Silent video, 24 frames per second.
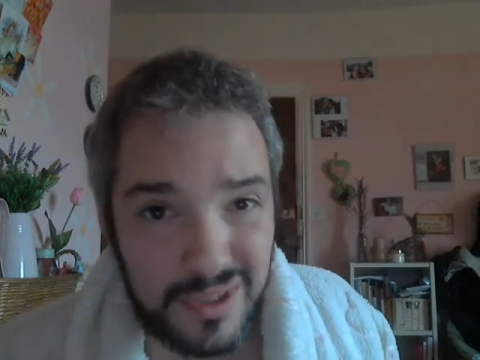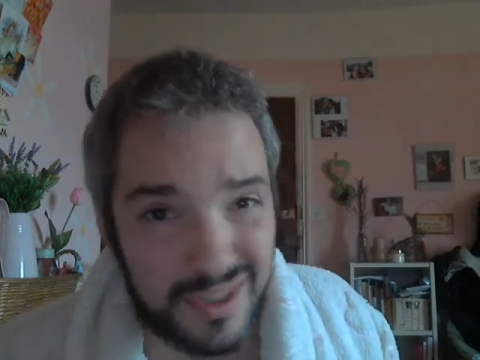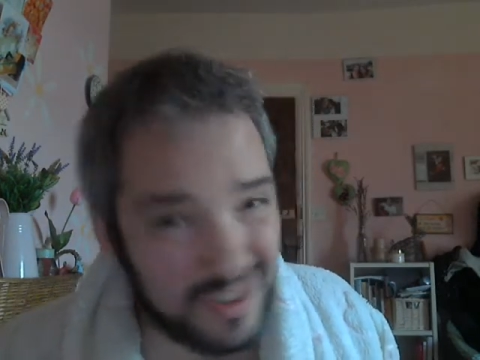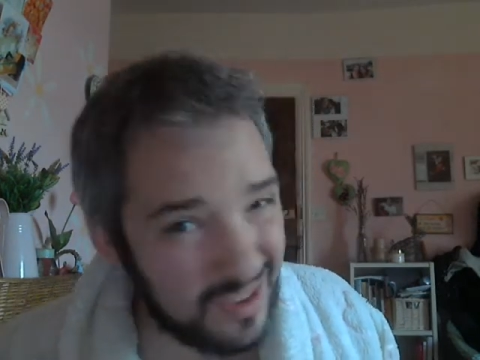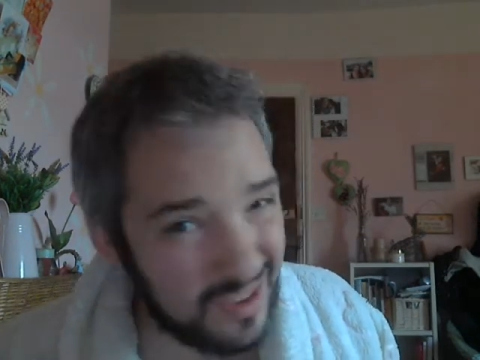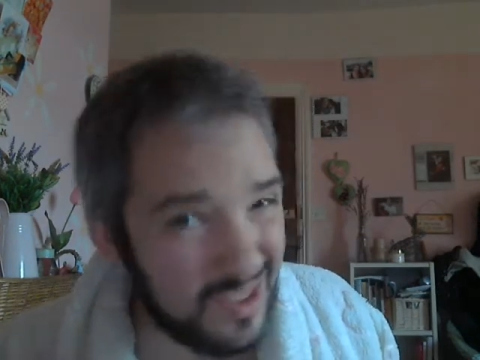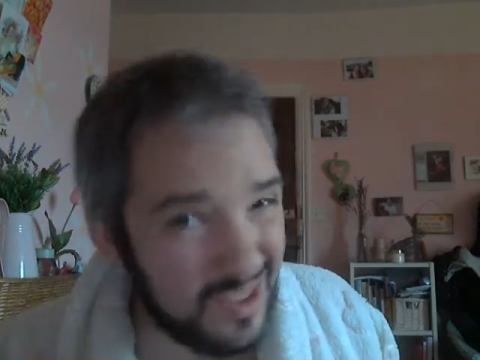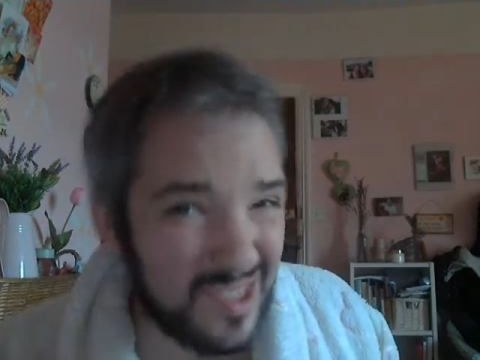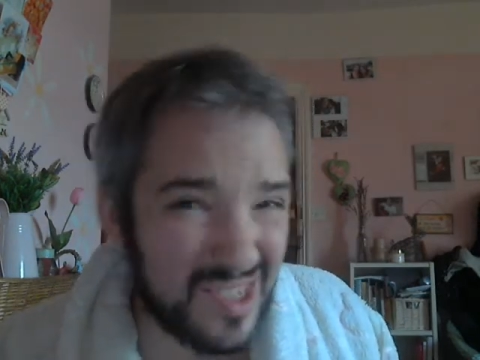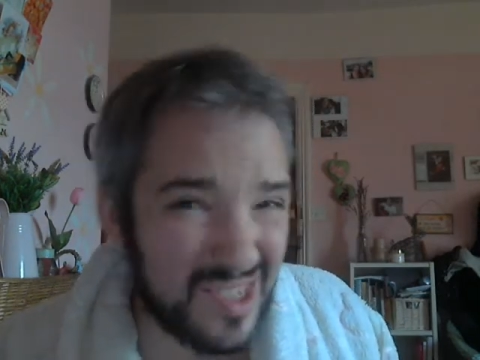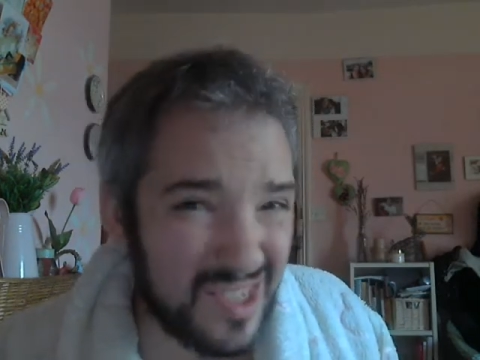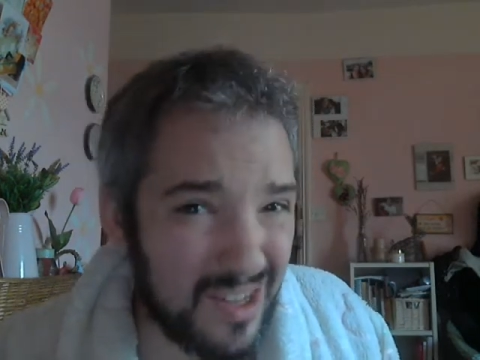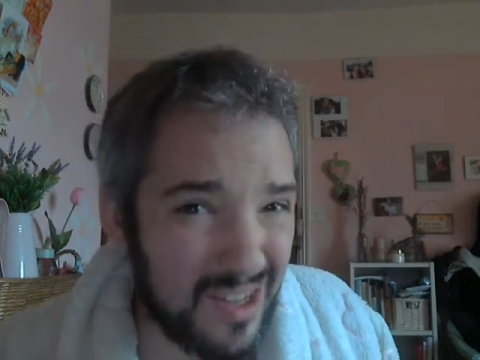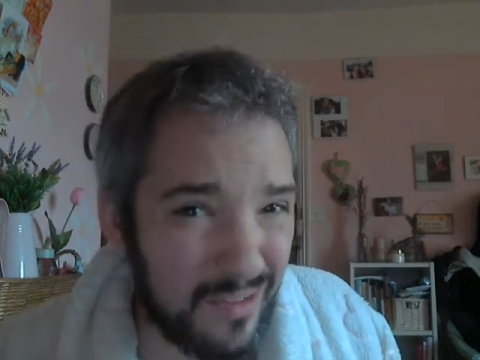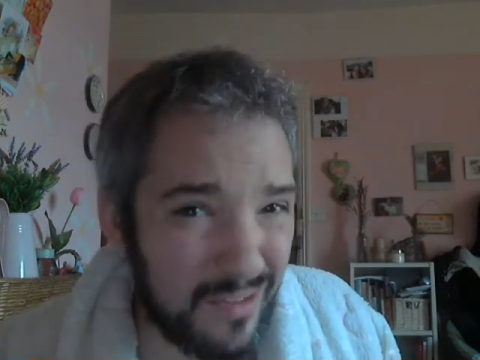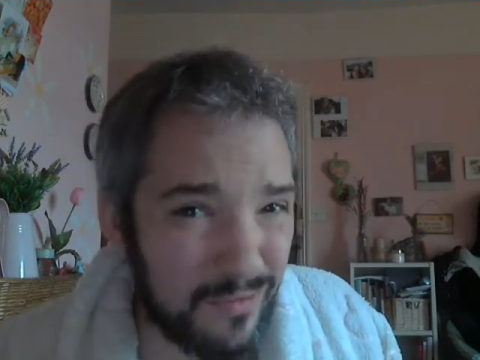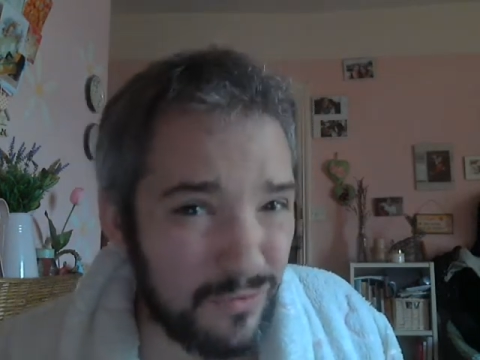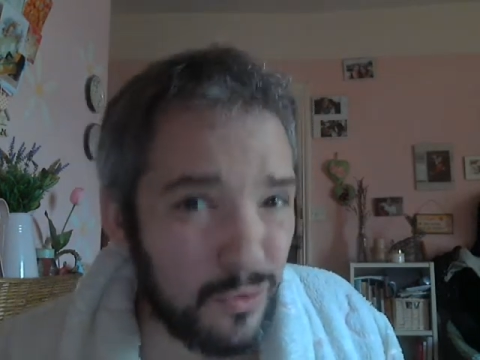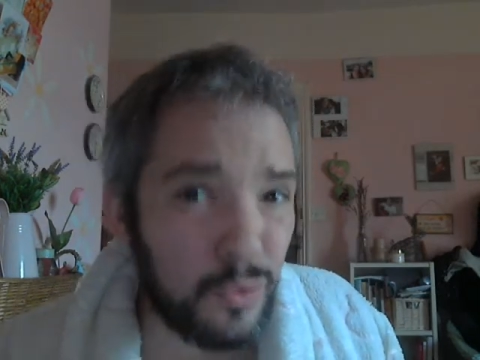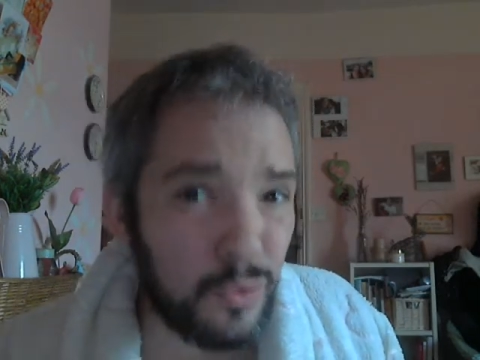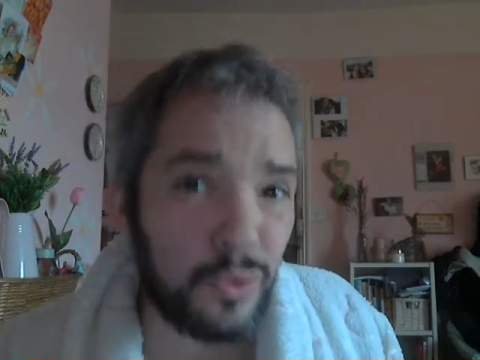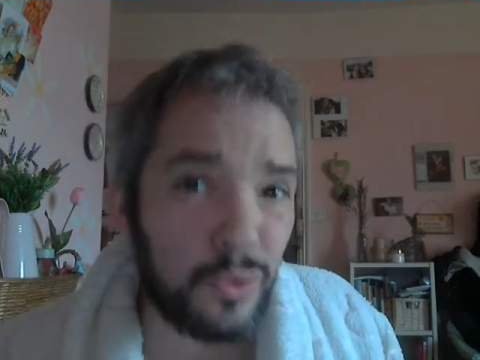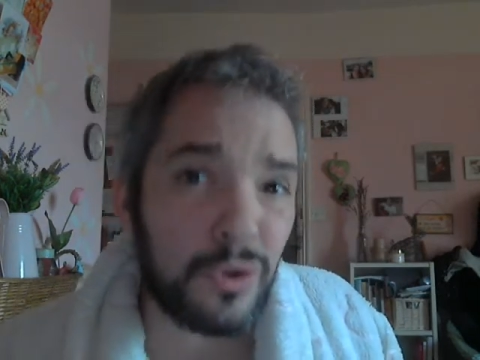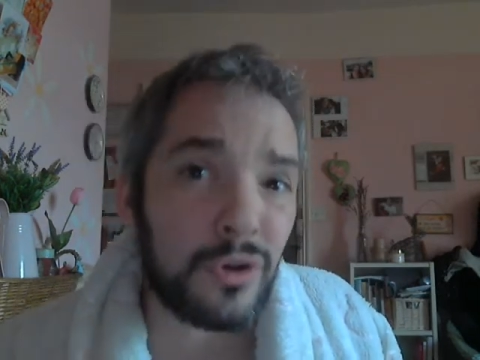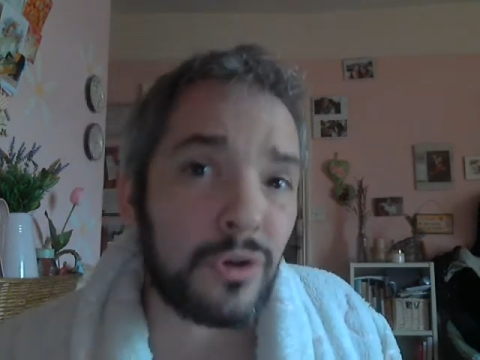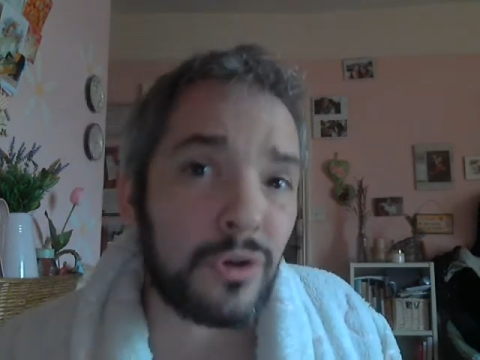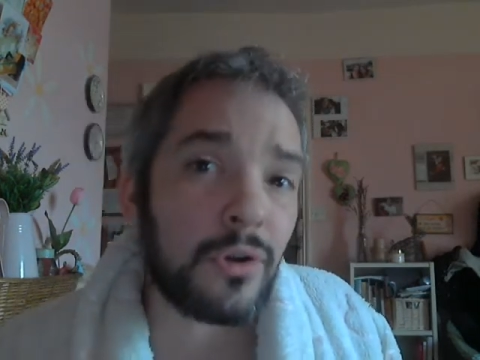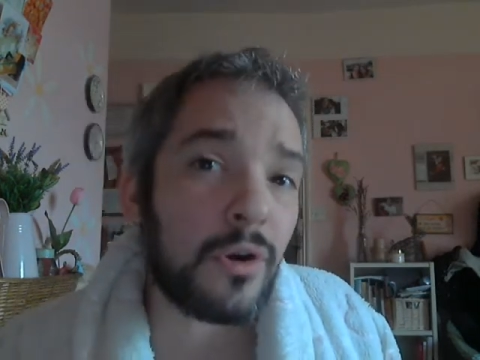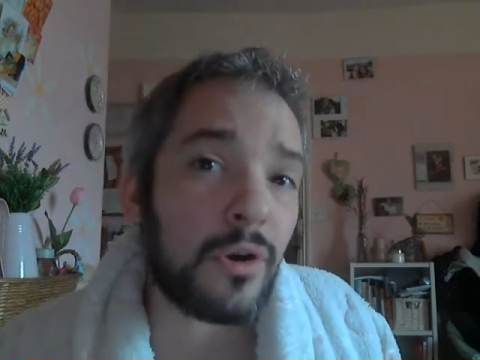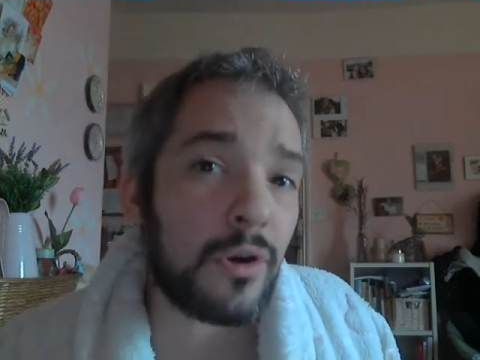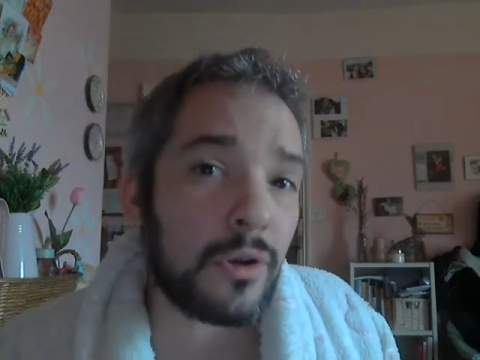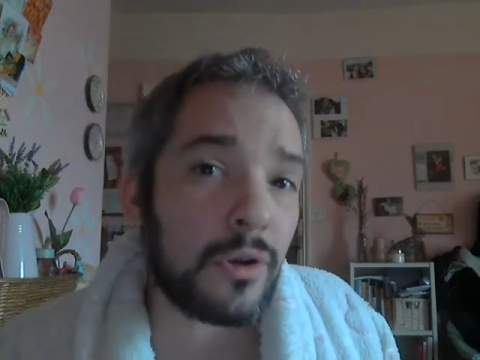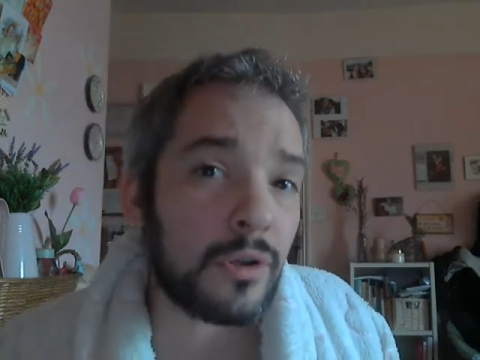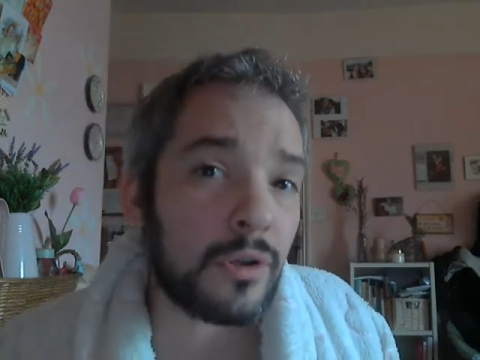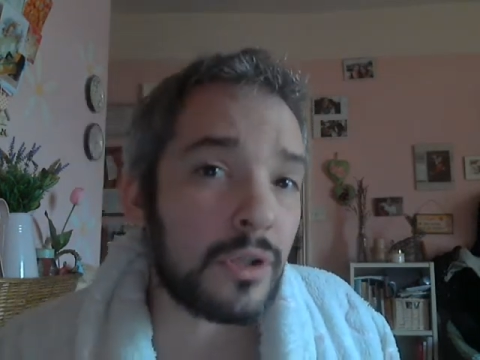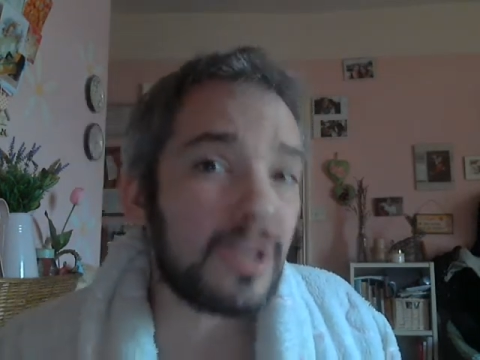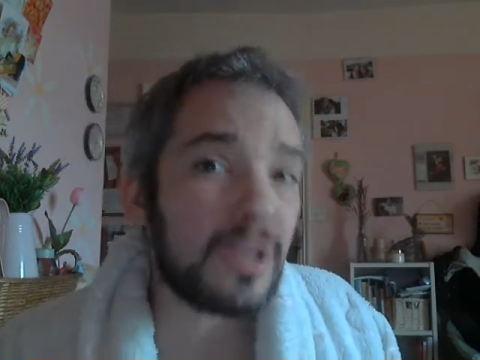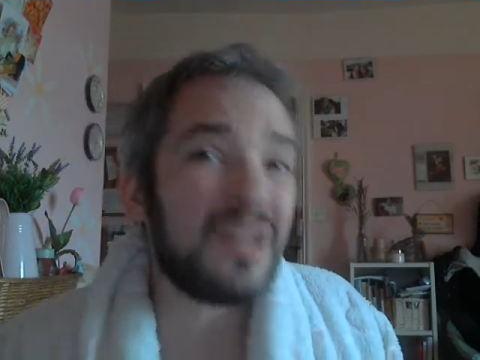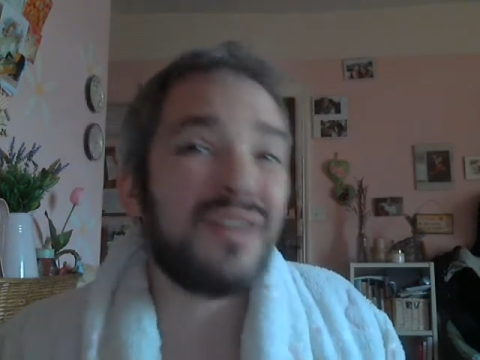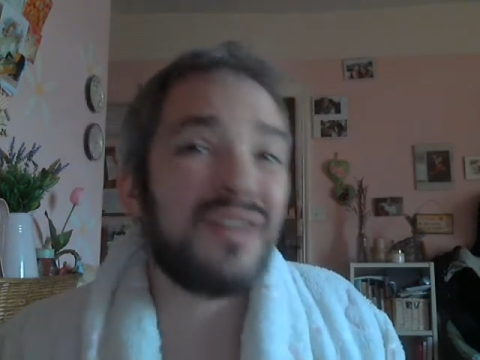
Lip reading: like the C4 at all,